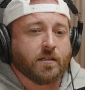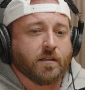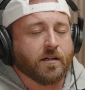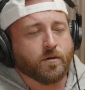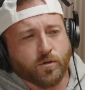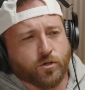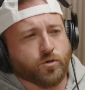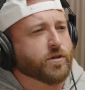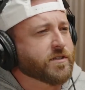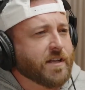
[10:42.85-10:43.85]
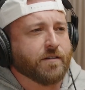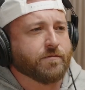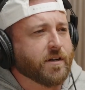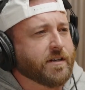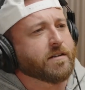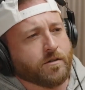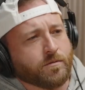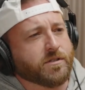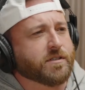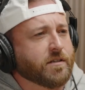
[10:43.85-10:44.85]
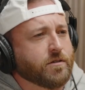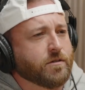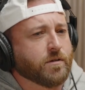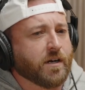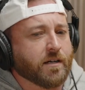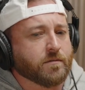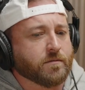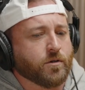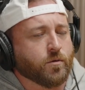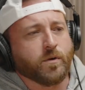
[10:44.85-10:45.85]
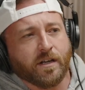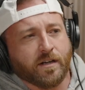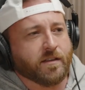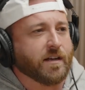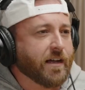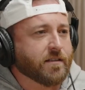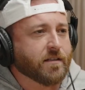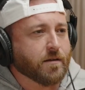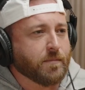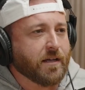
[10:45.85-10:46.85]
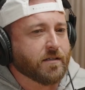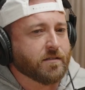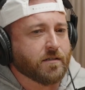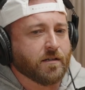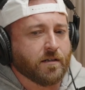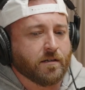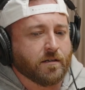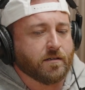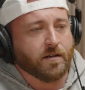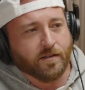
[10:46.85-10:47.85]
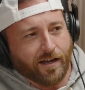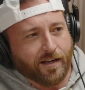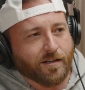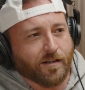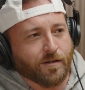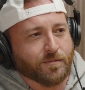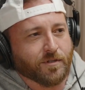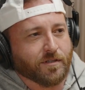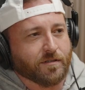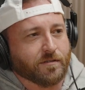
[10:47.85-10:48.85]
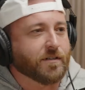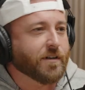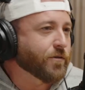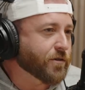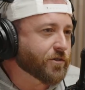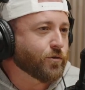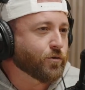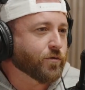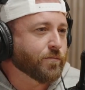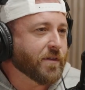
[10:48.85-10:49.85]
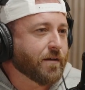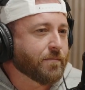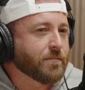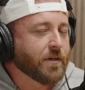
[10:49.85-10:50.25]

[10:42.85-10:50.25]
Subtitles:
We're short staffed right now. We'll send you, when we get another guy in the command, another guy comes, another excuse from them.